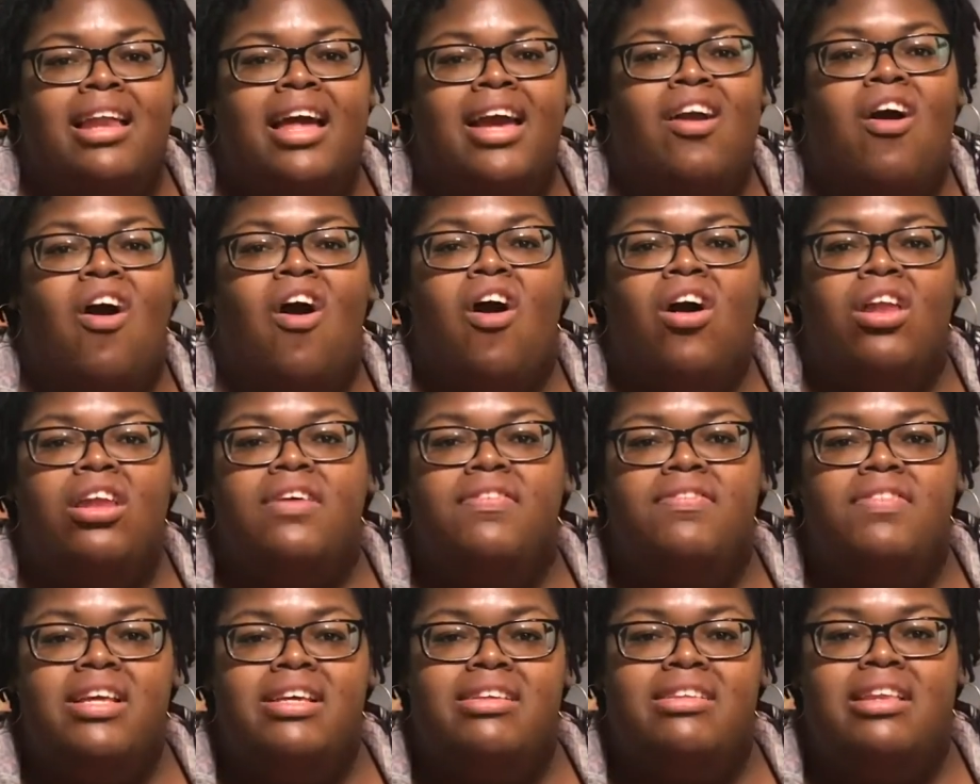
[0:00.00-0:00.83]
Like all
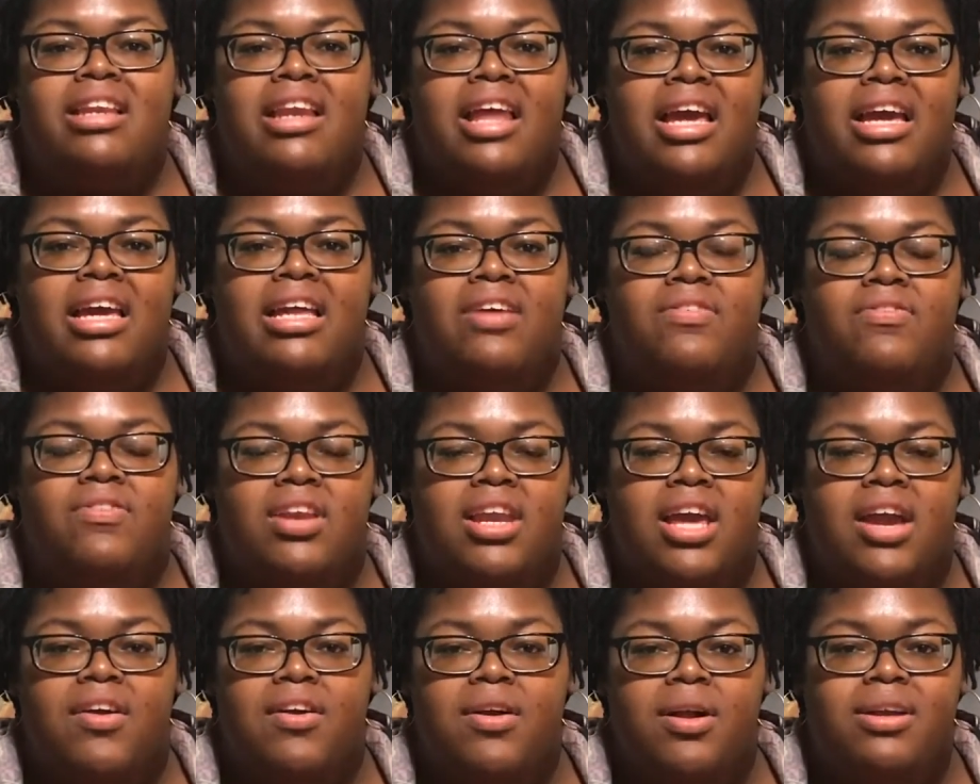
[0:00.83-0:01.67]
of these negative
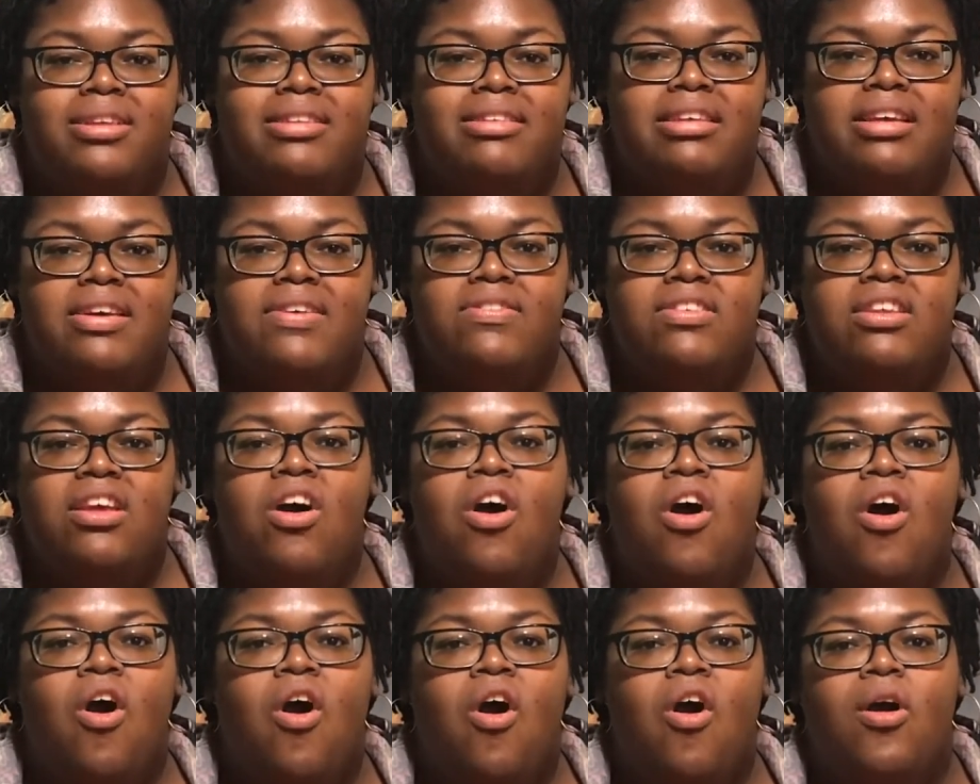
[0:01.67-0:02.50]
narratives
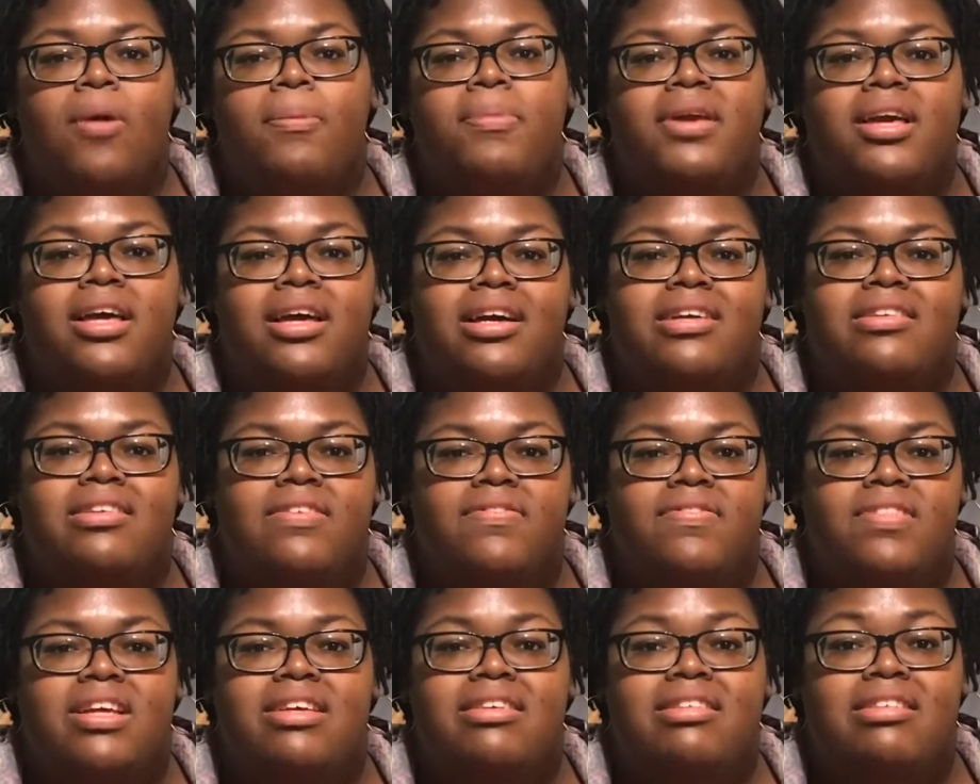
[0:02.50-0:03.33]
are because
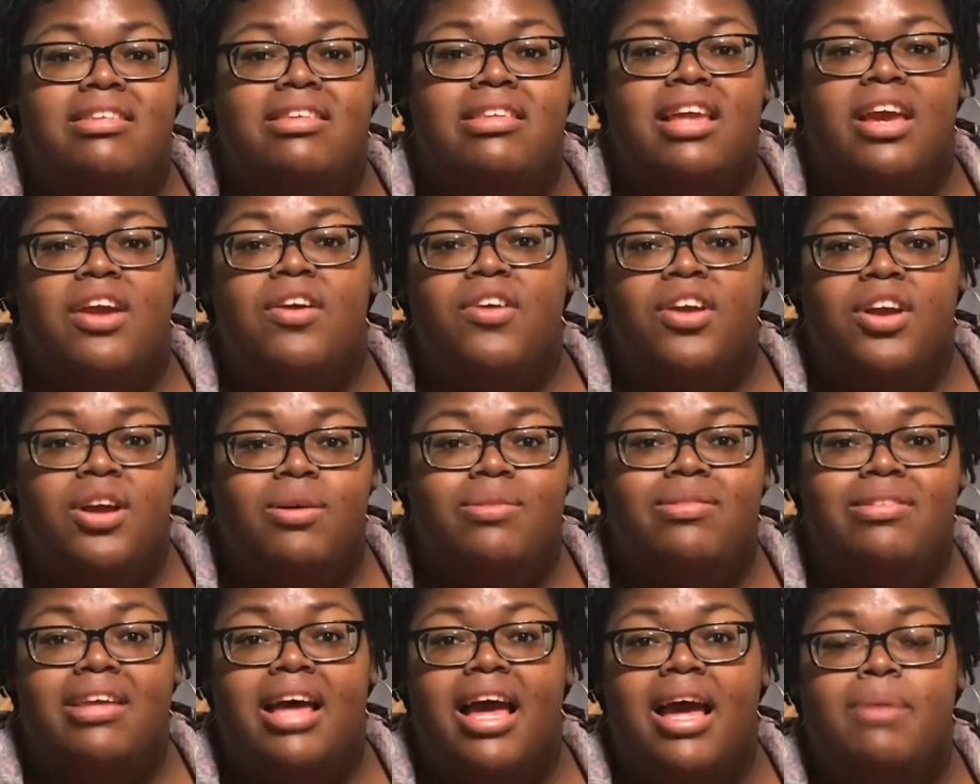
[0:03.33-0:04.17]
of these
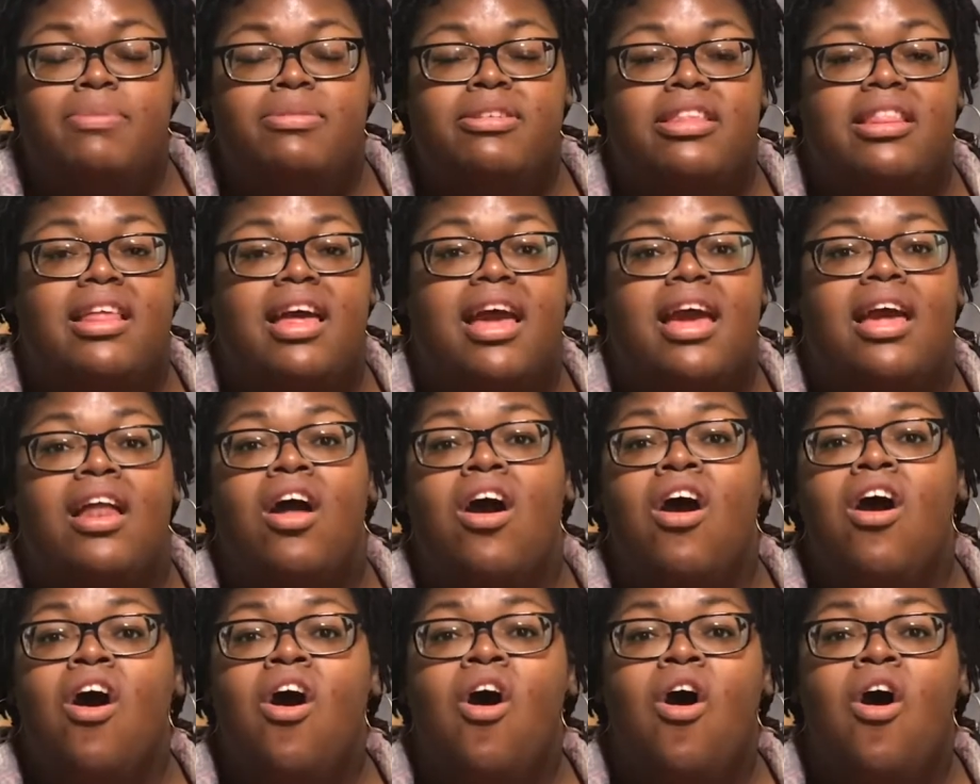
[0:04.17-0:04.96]
stereotypes that